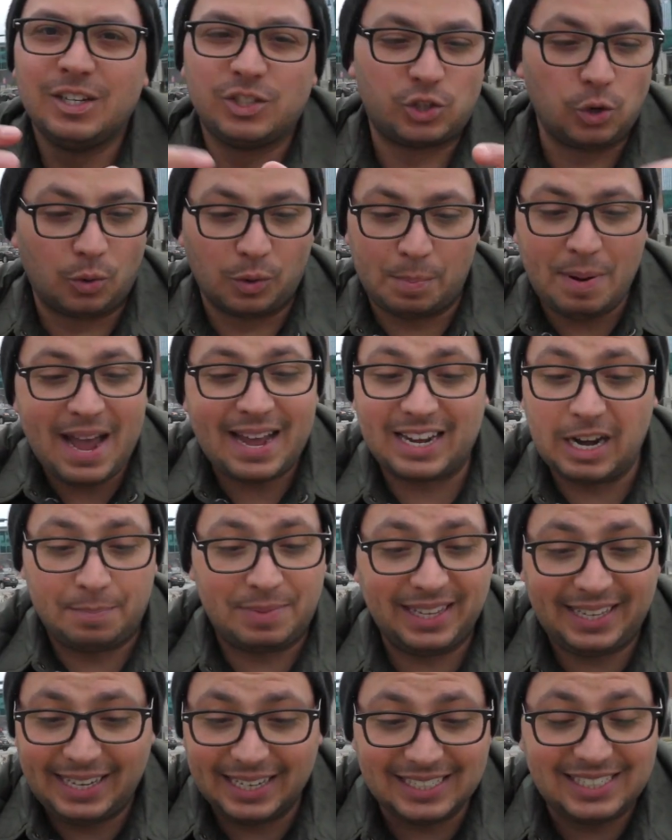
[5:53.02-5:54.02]
So we're packing up
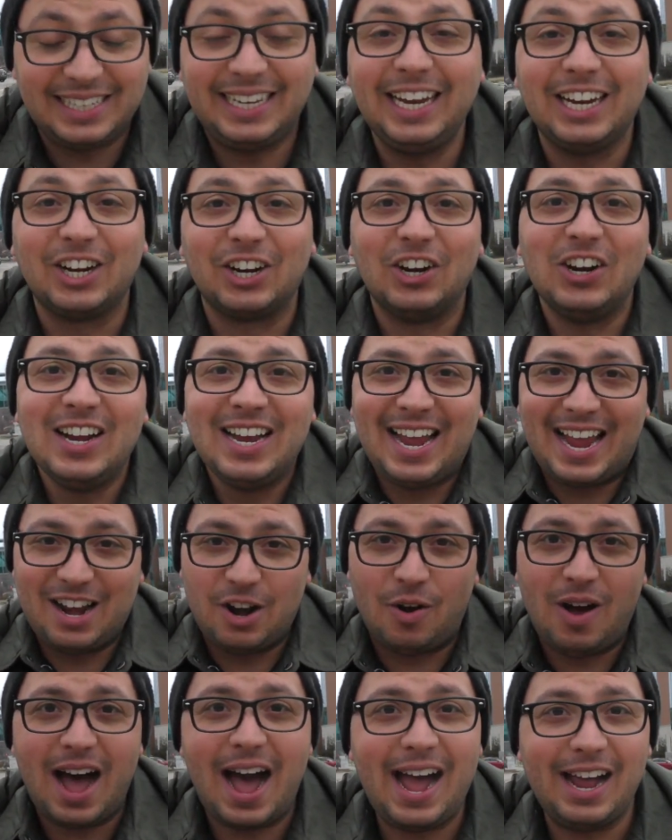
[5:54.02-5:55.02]
the kids here
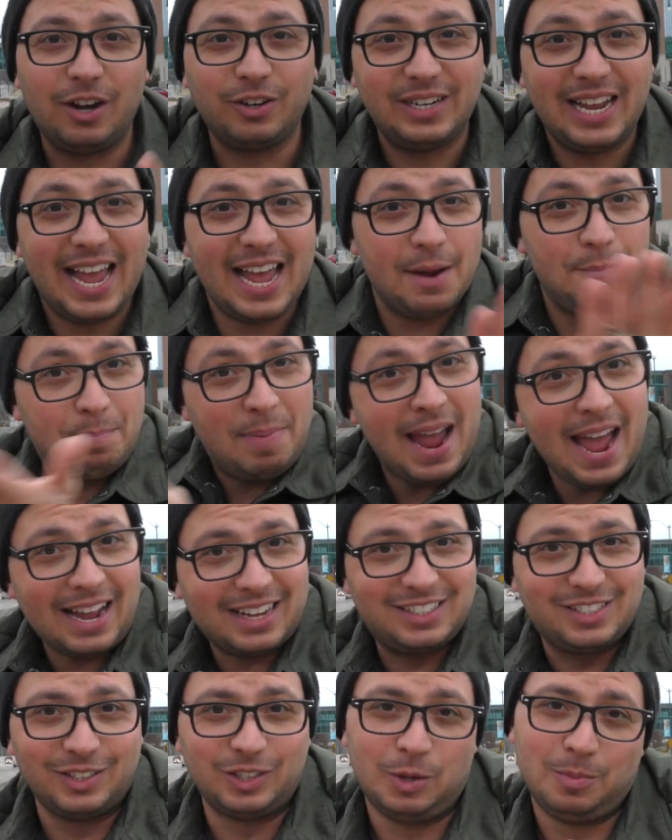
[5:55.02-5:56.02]
in Ohio to head
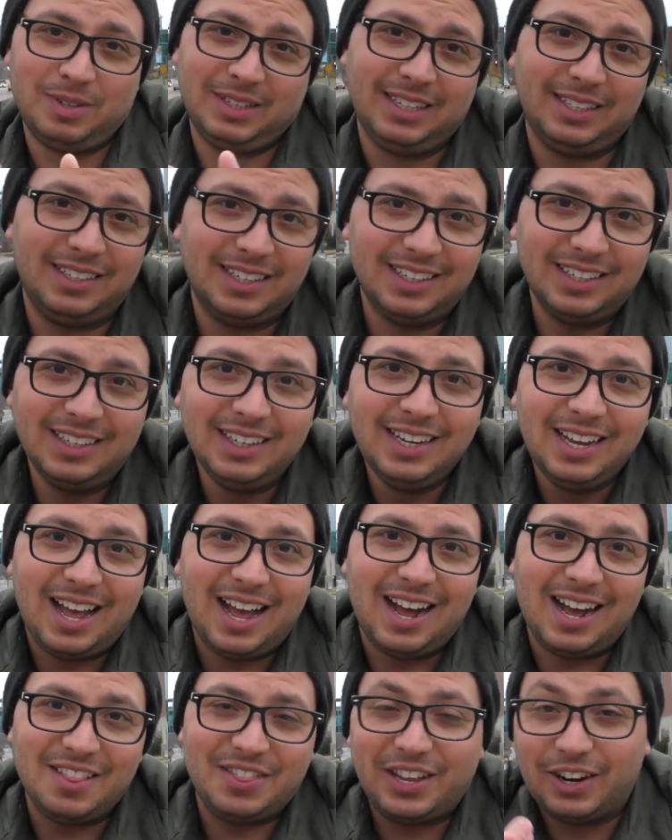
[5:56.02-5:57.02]
back to Loma Linda,
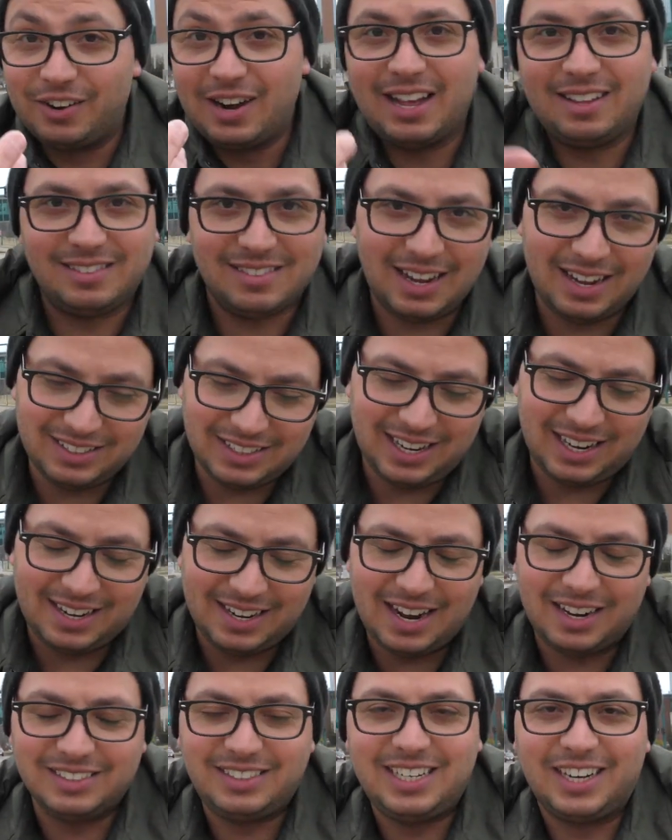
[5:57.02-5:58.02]
there
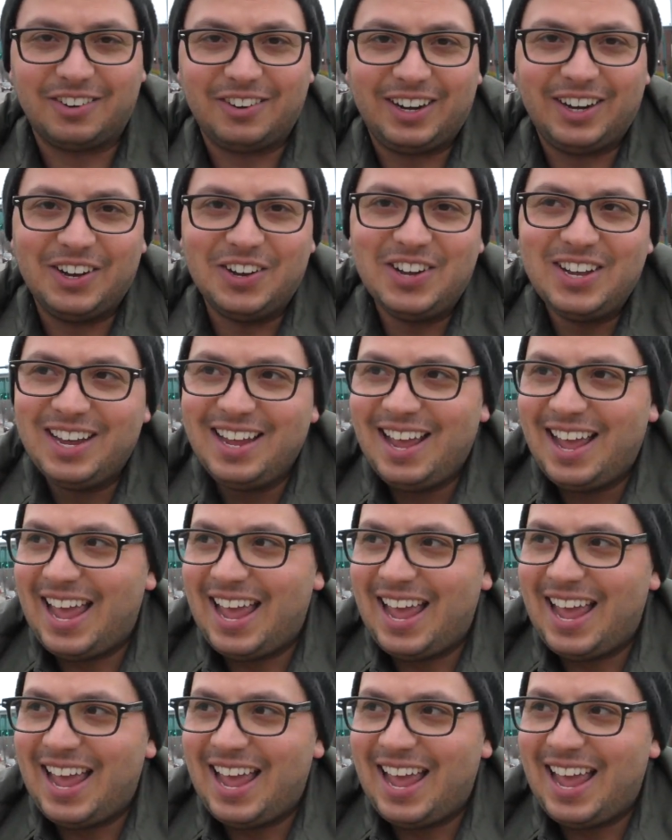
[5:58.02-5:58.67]
in Ontario.